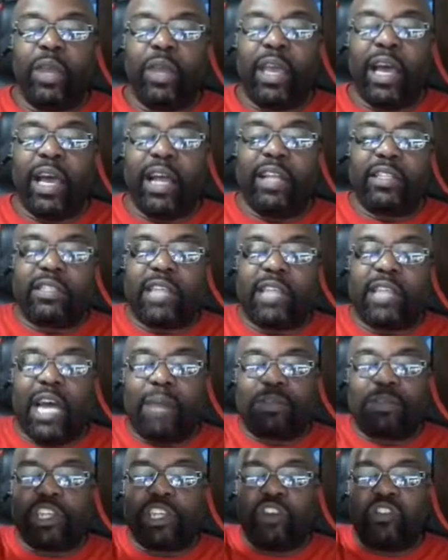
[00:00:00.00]
we got top
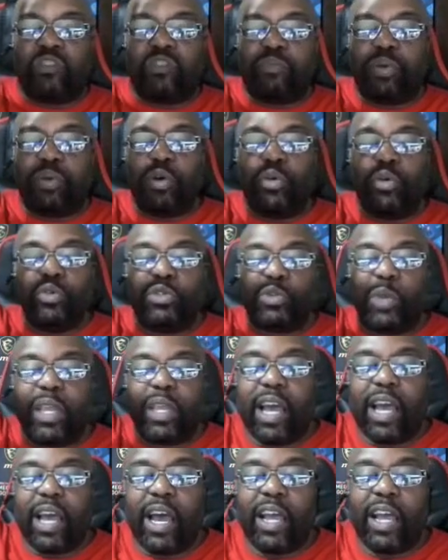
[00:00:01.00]
shelf booze. We
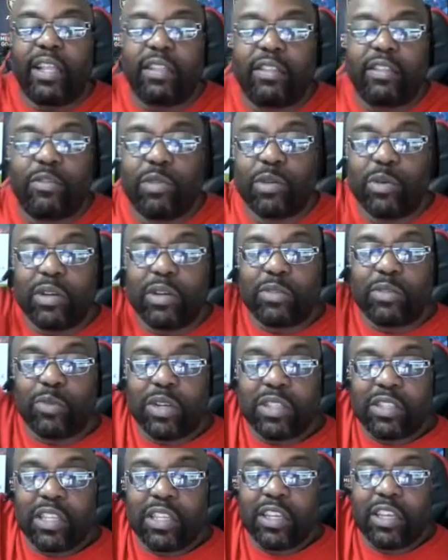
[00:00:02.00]
got
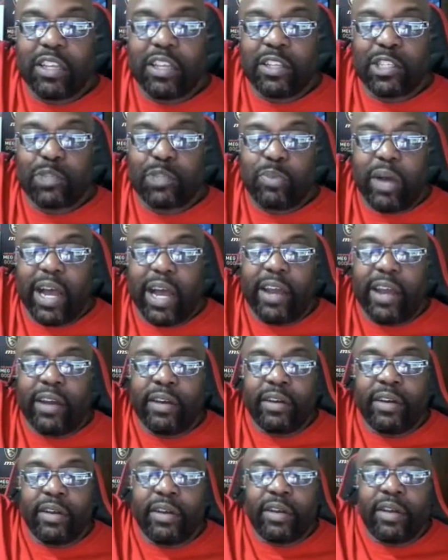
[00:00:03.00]
with the
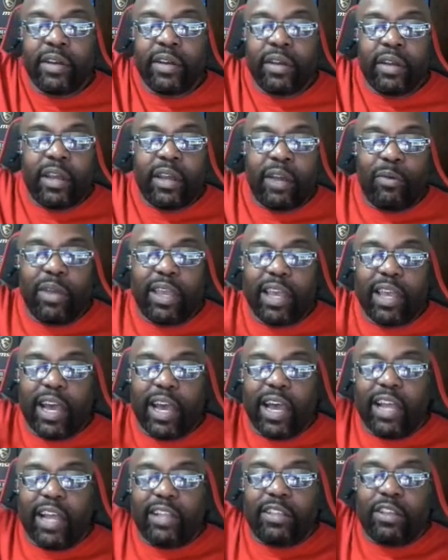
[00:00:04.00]
Inspire, and we
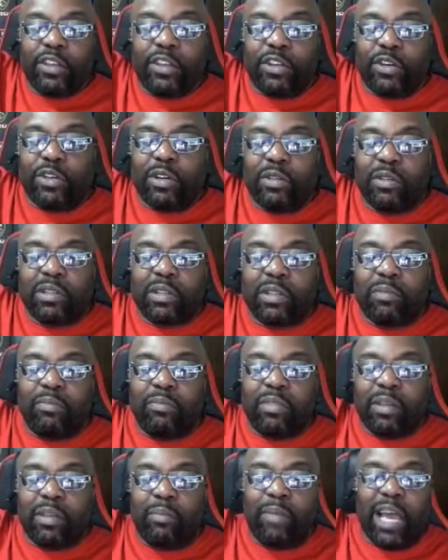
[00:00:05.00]
got the
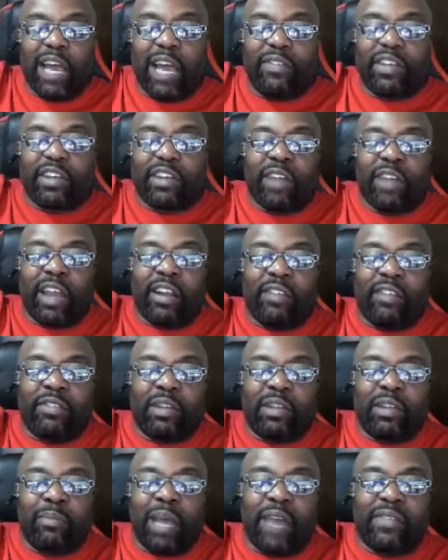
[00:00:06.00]
Mavic, right?
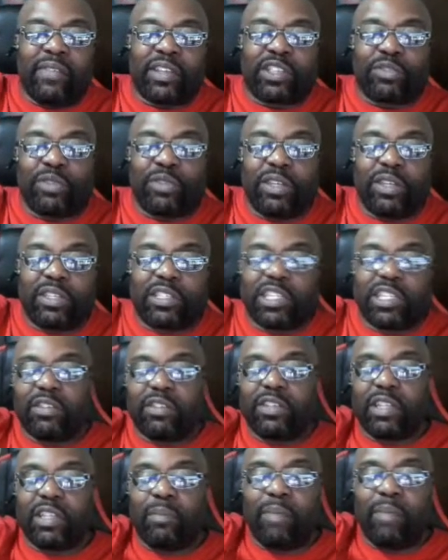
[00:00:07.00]
The Mavic 3
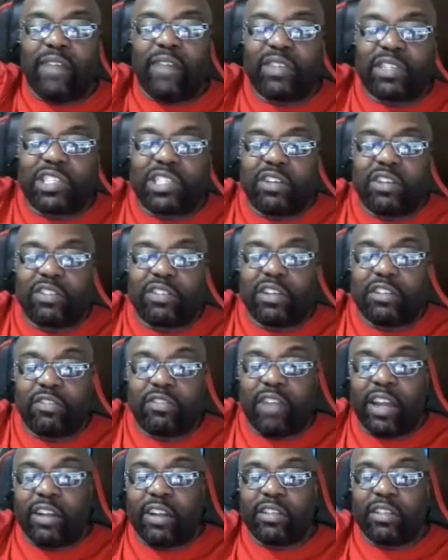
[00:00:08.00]
series, the Mavic series
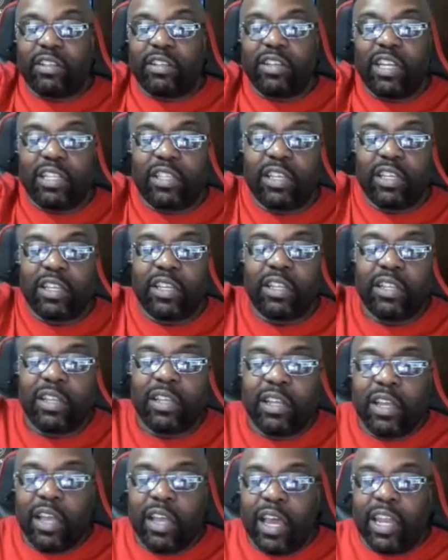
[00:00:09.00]
right underneath it,
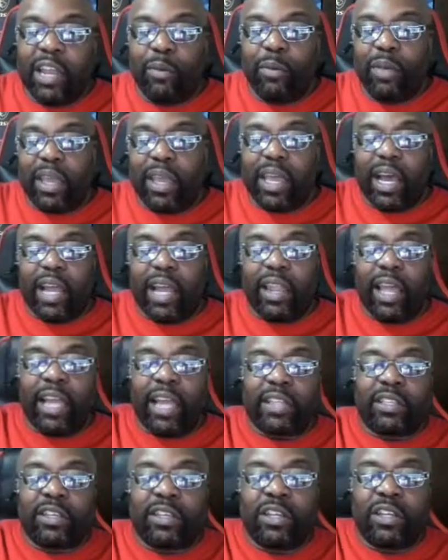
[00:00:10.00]
and then we got like
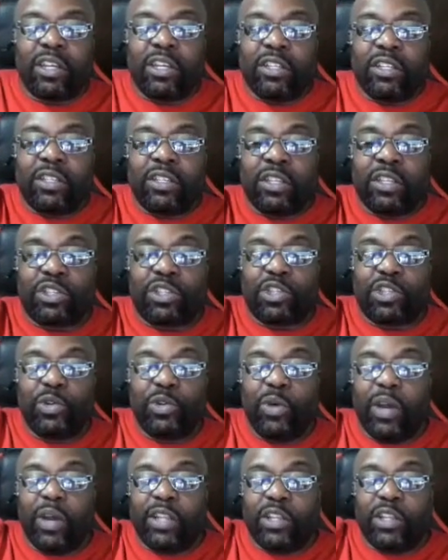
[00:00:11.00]
the
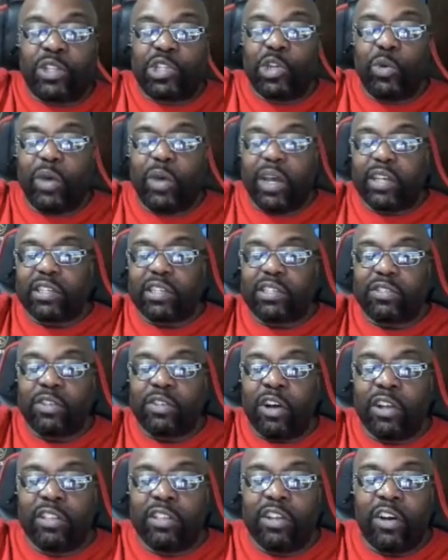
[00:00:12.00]
2S
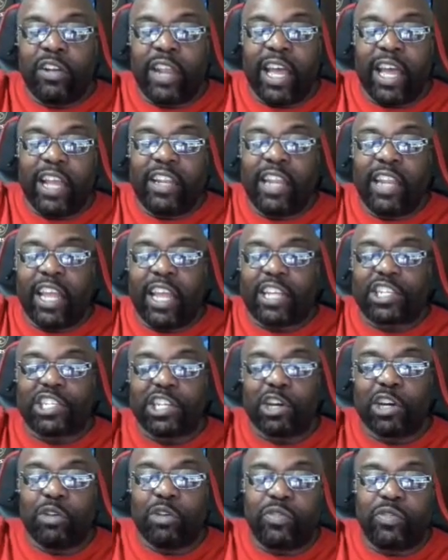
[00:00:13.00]
on that next
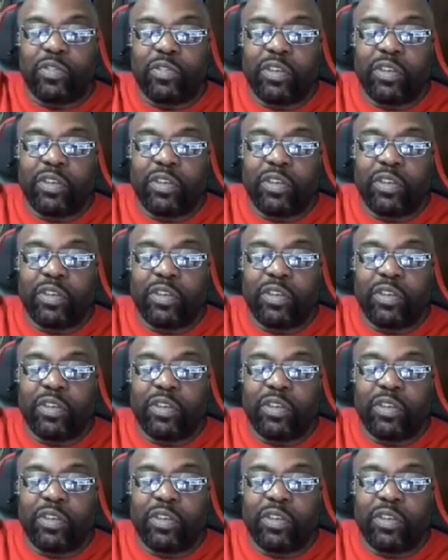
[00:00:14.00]
shelf.